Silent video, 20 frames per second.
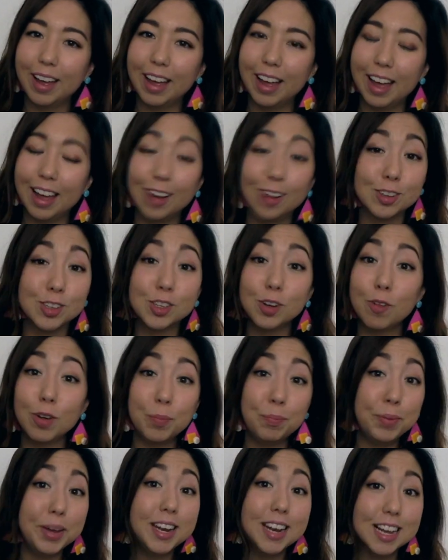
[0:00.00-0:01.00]
And also
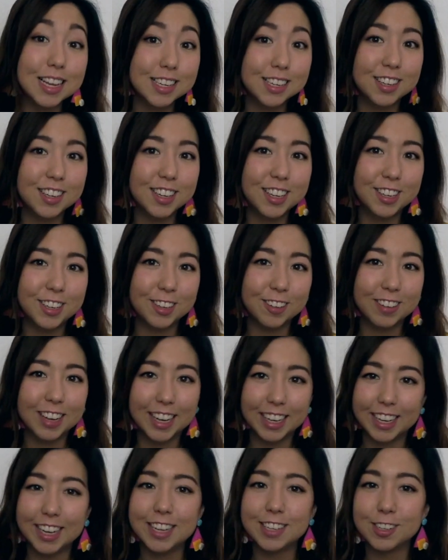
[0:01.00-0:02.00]
what Peanut's gonna do.
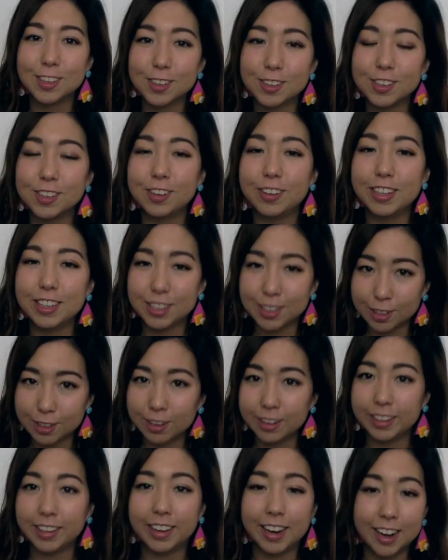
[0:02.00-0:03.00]
Like, he's also this
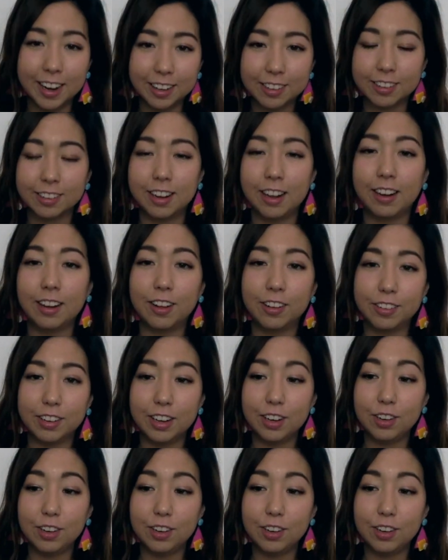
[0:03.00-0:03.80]
third character that got